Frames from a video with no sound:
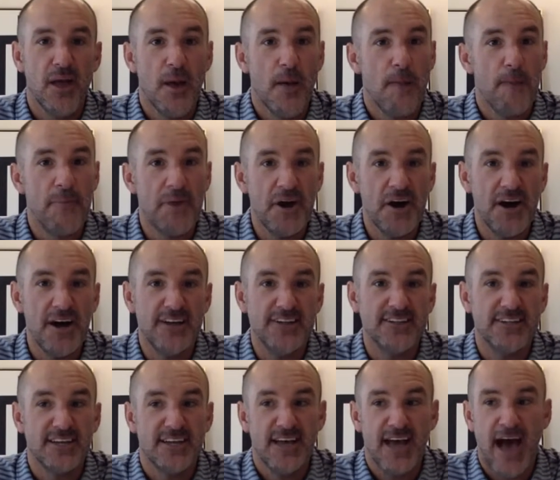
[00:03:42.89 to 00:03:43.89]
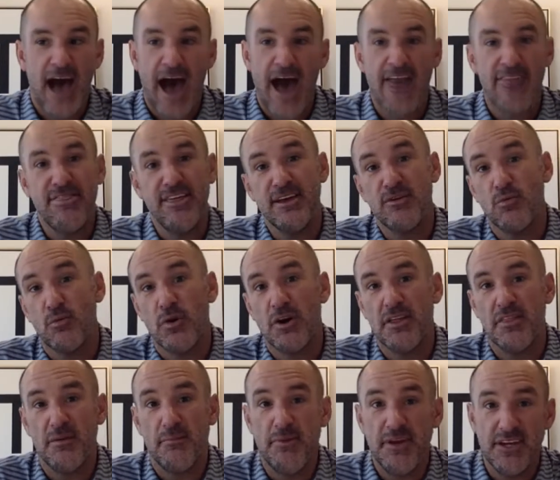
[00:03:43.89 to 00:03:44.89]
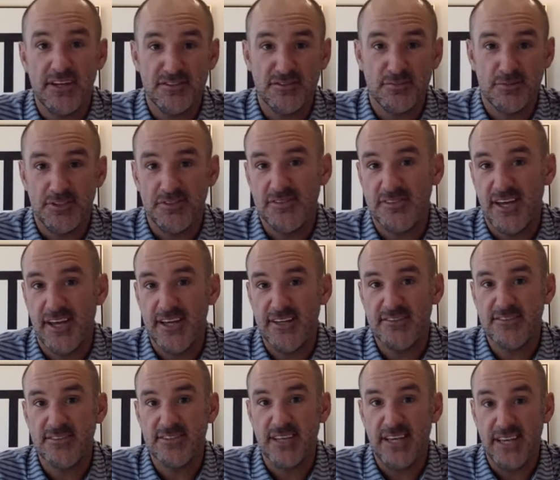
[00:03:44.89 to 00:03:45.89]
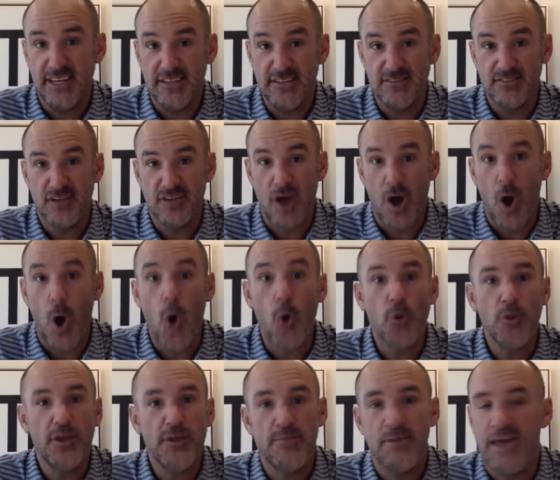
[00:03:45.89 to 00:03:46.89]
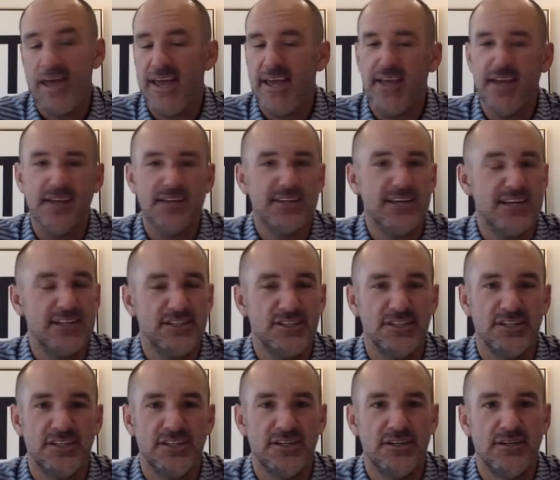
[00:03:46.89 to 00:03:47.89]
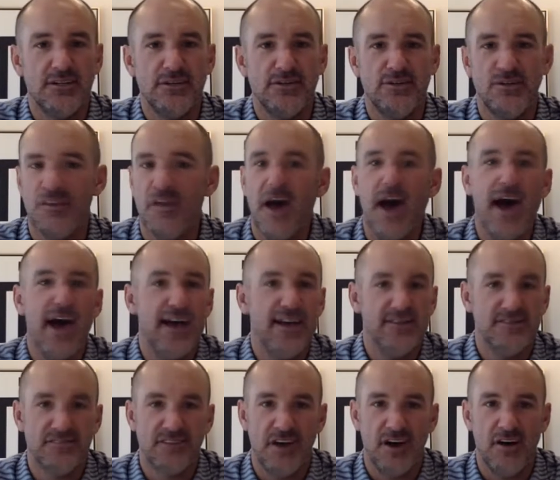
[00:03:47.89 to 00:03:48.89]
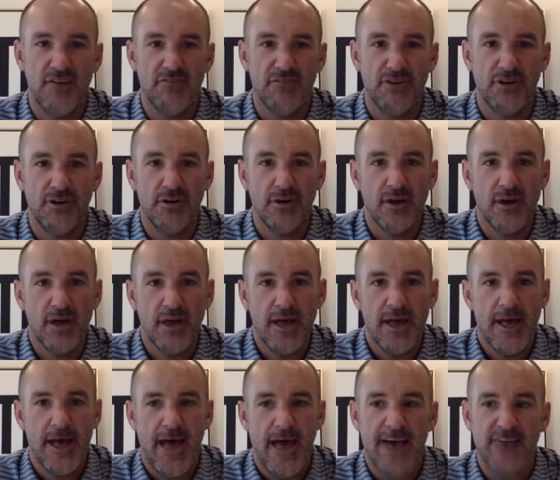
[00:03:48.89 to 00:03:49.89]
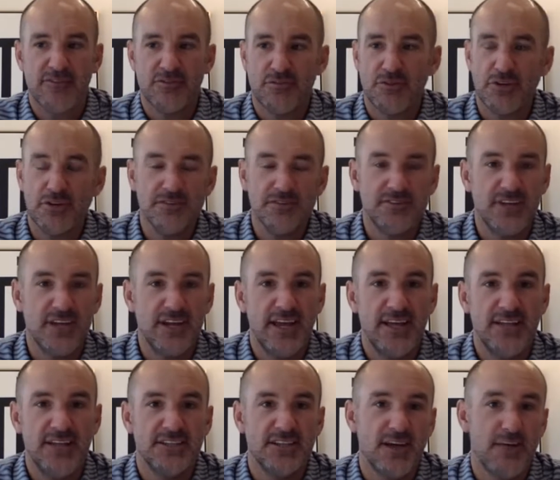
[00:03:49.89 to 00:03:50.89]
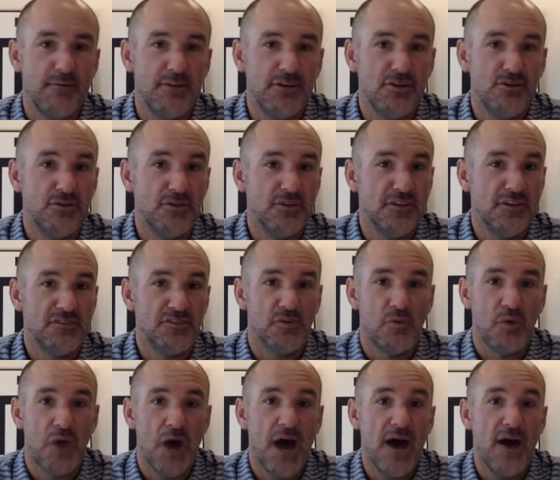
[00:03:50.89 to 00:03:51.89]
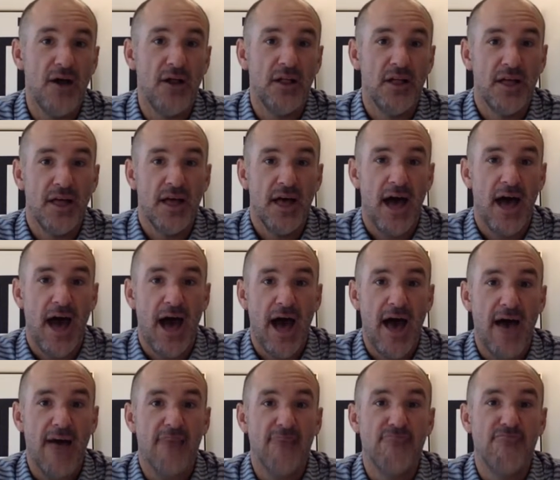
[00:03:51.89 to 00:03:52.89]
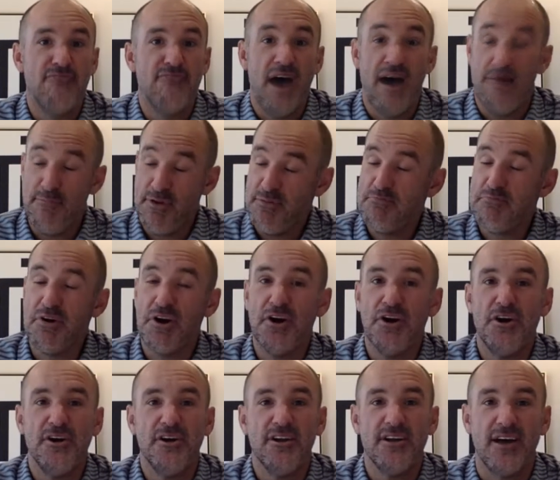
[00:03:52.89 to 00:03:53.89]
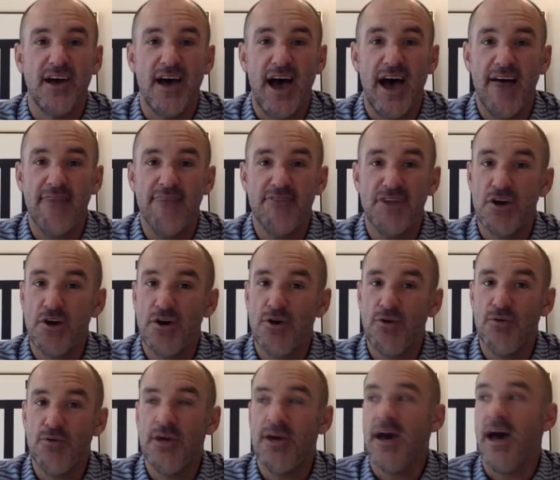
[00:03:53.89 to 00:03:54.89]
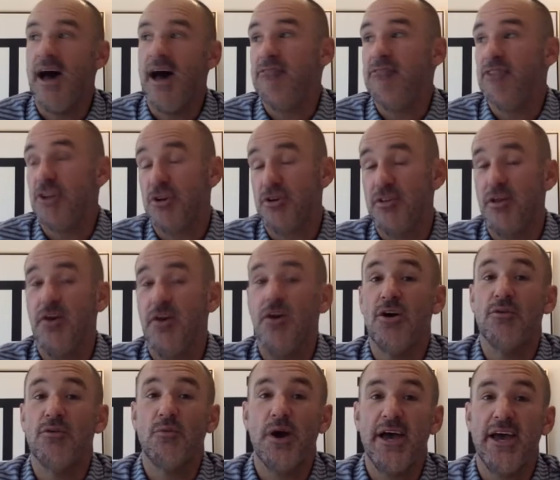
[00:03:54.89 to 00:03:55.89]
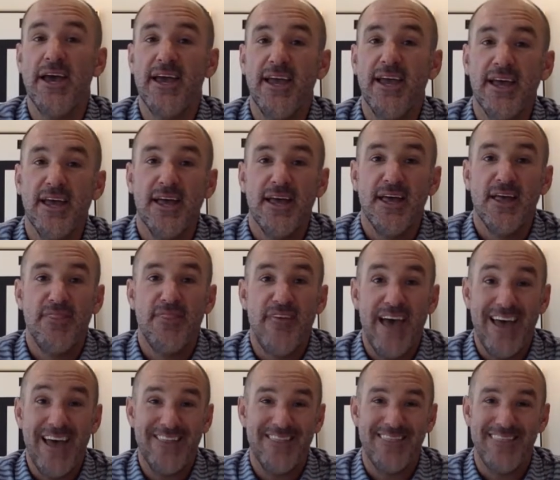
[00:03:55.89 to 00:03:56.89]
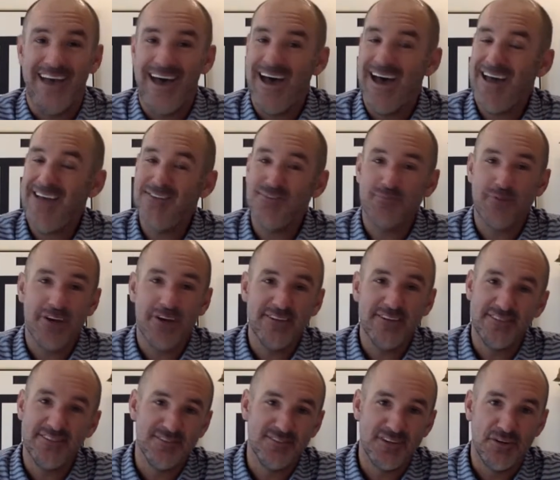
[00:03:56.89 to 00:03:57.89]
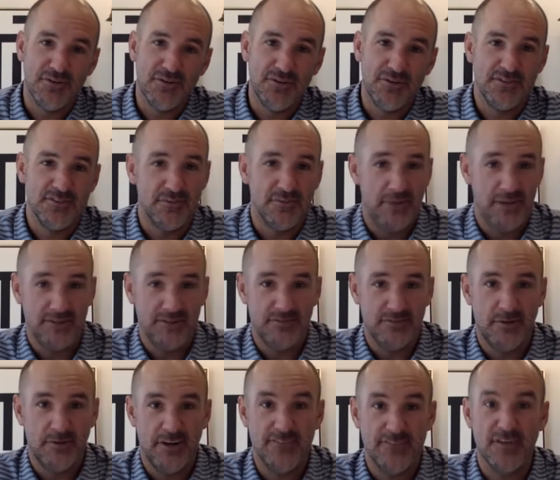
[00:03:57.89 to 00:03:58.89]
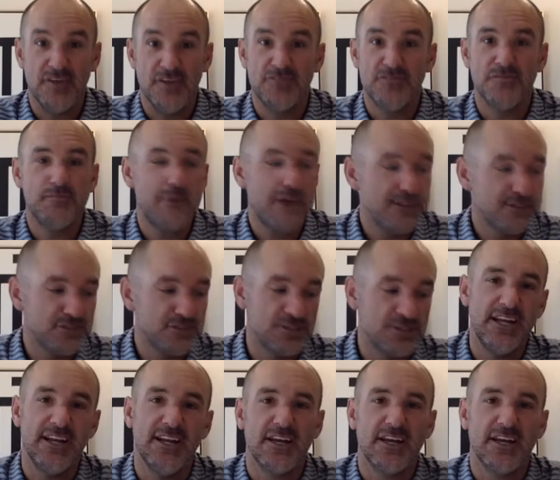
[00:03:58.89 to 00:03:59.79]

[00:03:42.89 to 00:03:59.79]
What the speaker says: But I think one of the biggest mistakes is only paying attention to the highest offer. As a real estate agent, I've been doing this a while. I've been burned. I've learned the hard way that the highest price isn't always the best price, especially in a